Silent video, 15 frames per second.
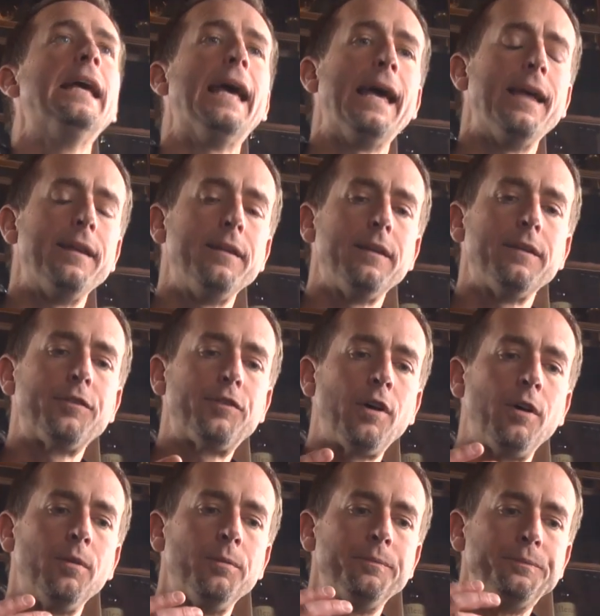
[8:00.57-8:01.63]
And
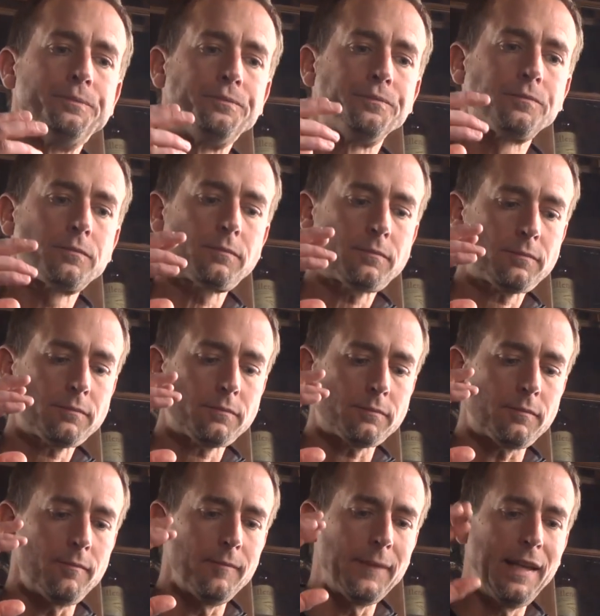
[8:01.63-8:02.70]
so
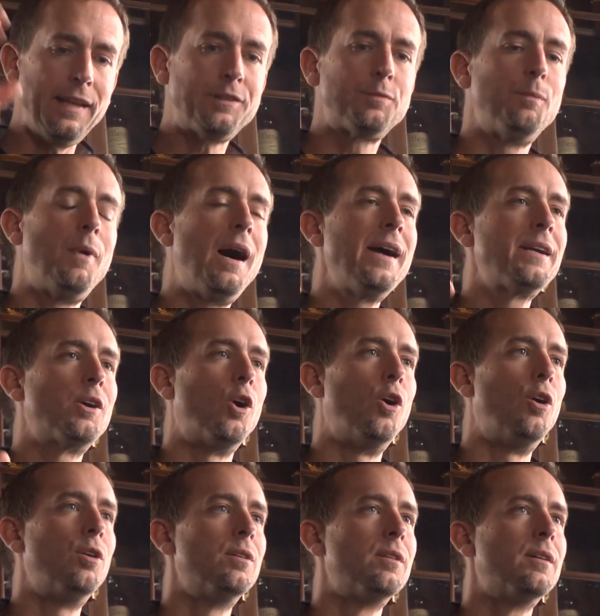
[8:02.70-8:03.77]
it's my
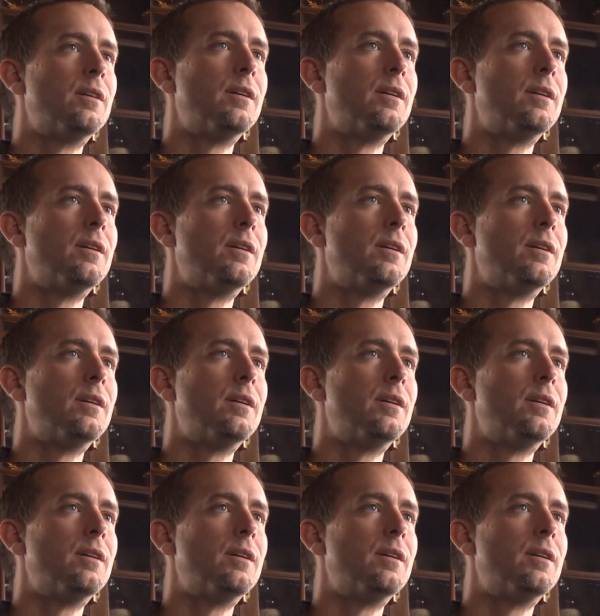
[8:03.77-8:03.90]
goal